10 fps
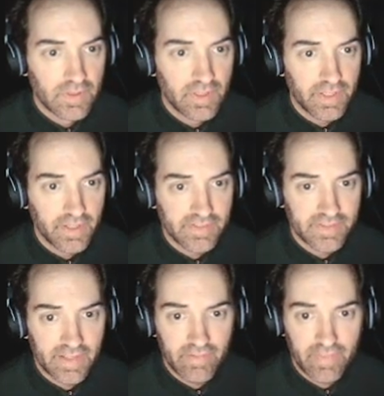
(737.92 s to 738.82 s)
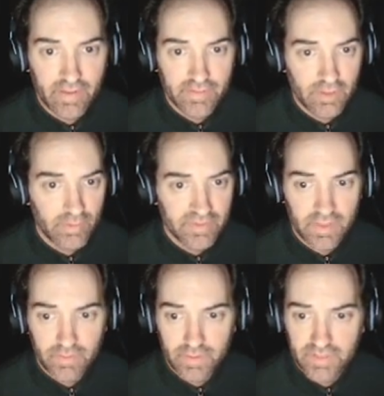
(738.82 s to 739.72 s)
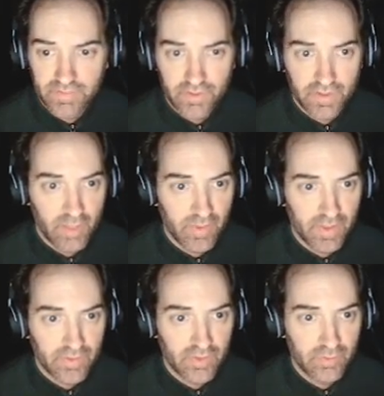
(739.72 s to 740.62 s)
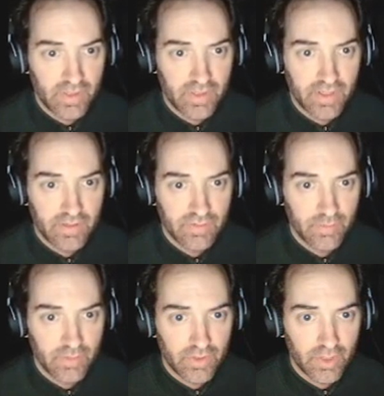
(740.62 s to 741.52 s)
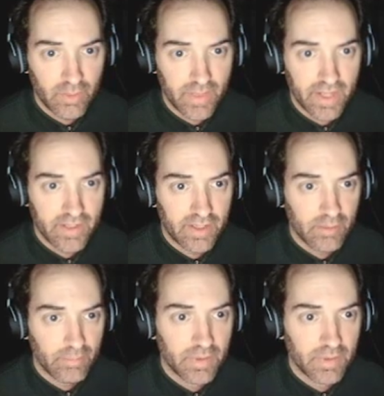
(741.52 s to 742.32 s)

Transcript: And you can see everything goes a little bit slower because I turned the emulation speed down, so I'm going to turn it back up.